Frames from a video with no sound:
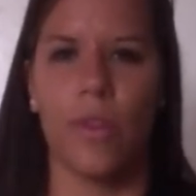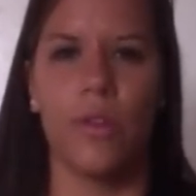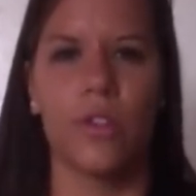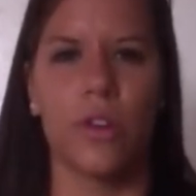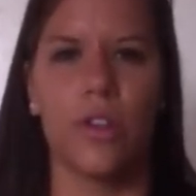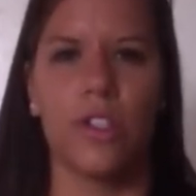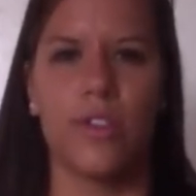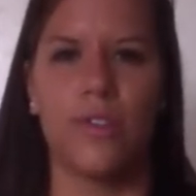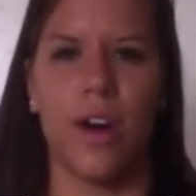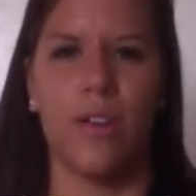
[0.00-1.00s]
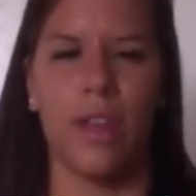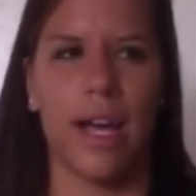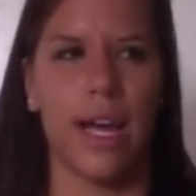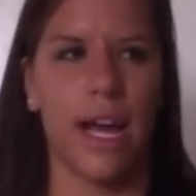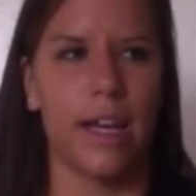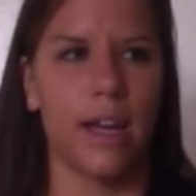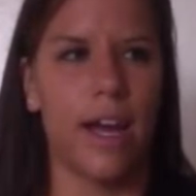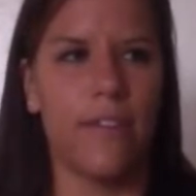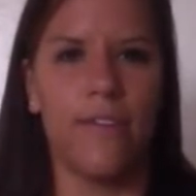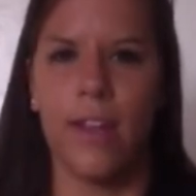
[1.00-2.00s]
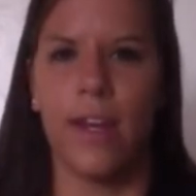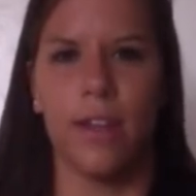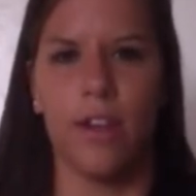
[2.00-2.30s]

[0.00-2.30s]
Those girls felt like I, I could fit in